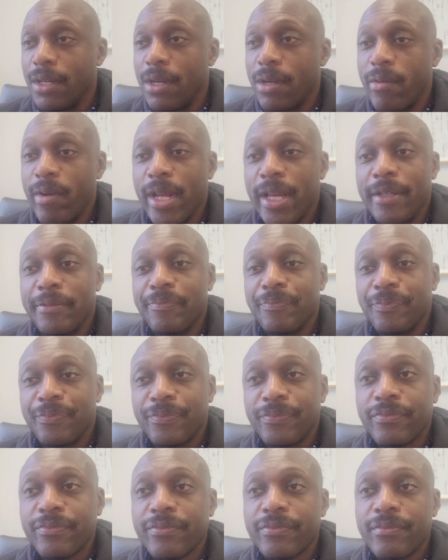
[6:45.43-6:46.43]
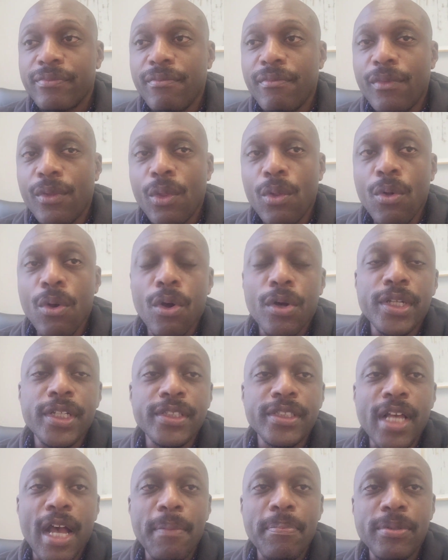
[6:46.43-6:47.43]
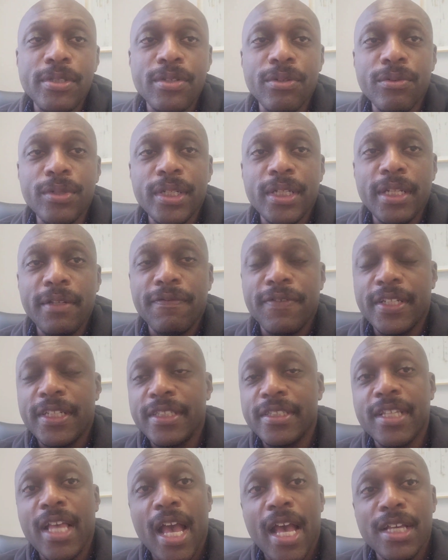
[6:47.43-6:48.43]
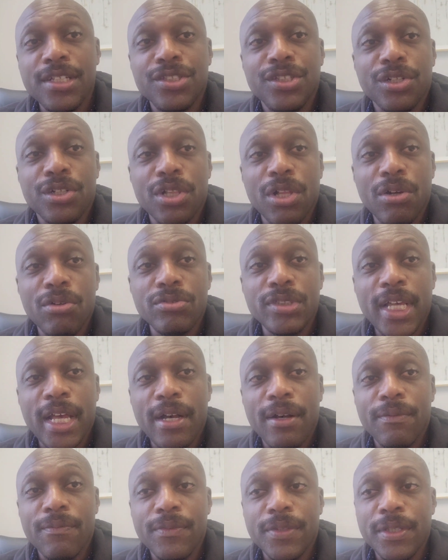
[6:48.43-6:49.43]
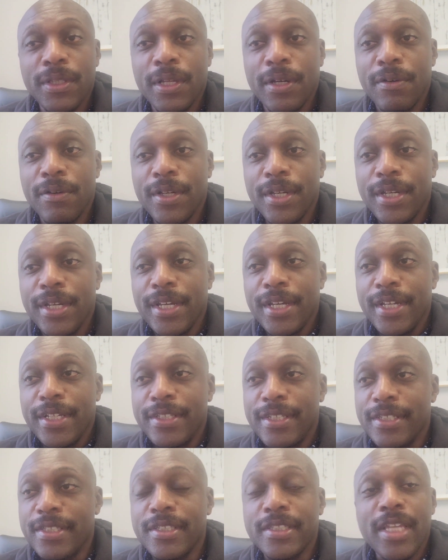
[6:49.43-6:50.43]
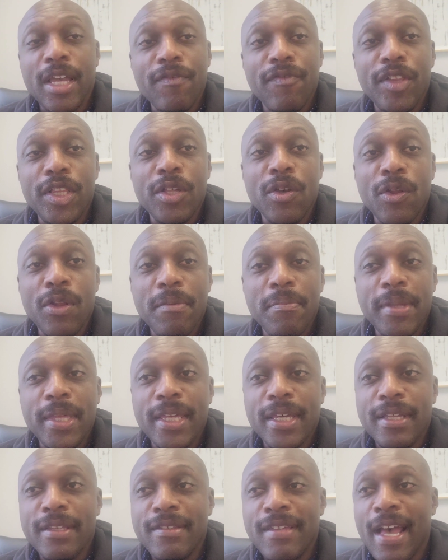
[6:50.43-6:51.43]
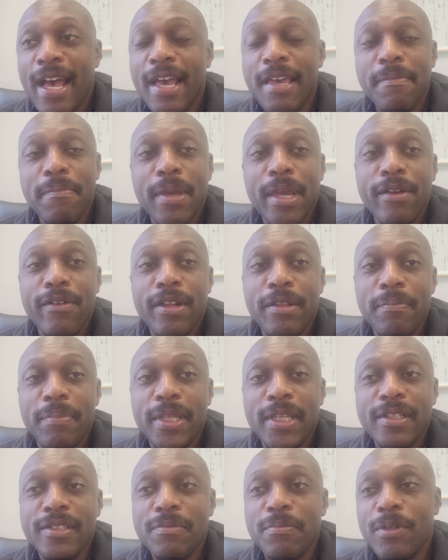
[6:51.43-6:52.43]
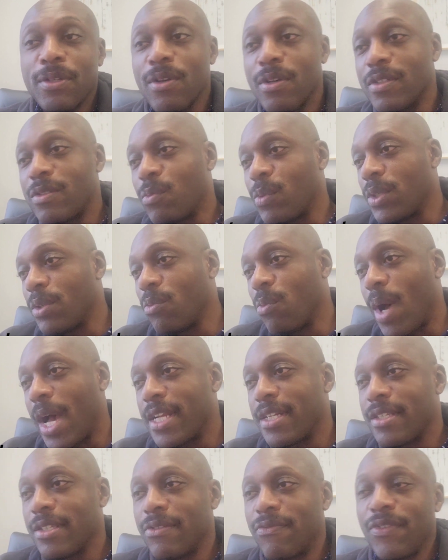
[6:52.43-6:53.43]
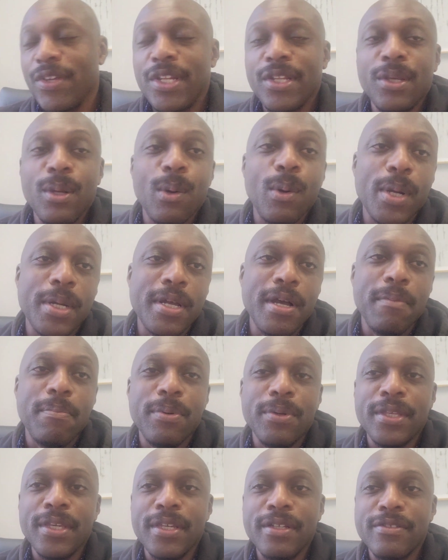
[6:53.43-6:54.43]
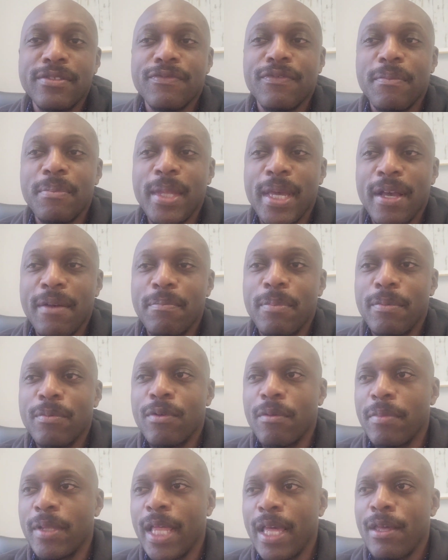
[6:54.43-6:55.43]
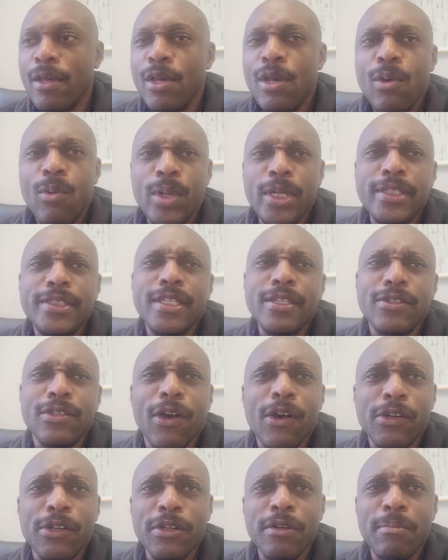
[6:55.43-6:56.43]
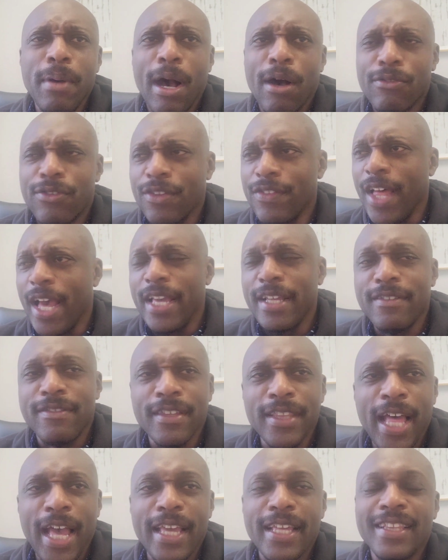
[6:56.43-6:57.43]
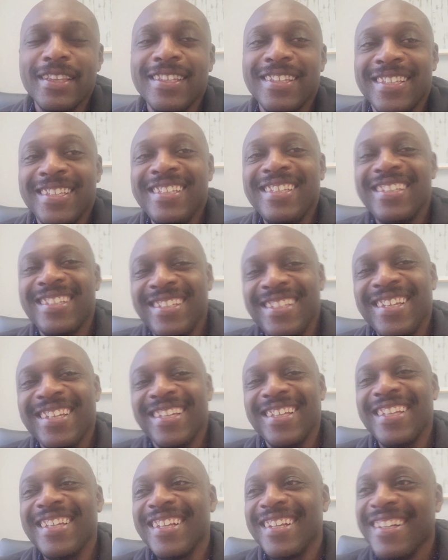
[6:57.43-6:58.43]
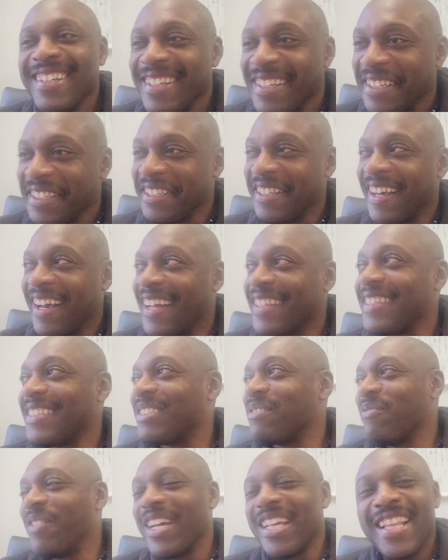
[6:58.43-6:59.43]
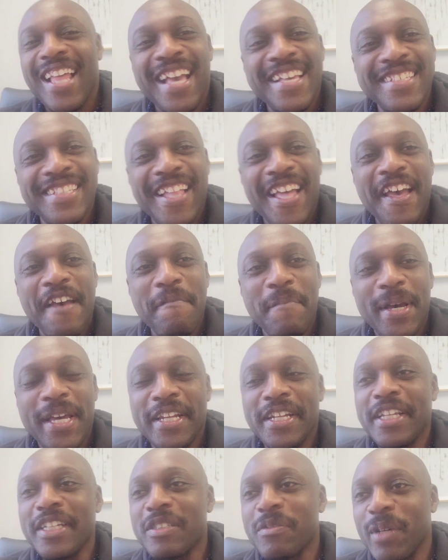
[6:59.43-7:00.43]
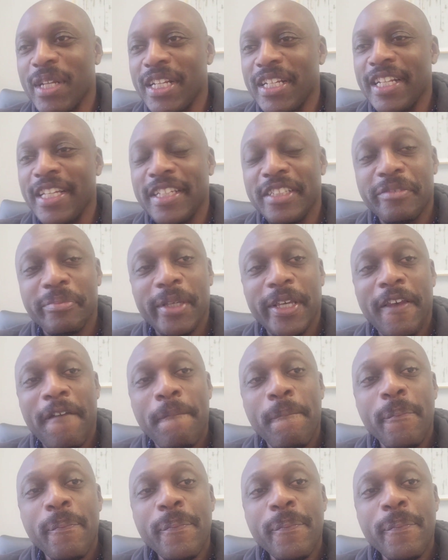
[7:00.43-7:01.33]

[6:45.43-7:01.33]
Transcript: all right? Or this opportunity for these guys to close out, you know. This is definitely going to be a time period piece, because when you watch this video a couple years from now, people going to be like, what is he talking about tonight? You know, I just realized that. But it is what it is, man.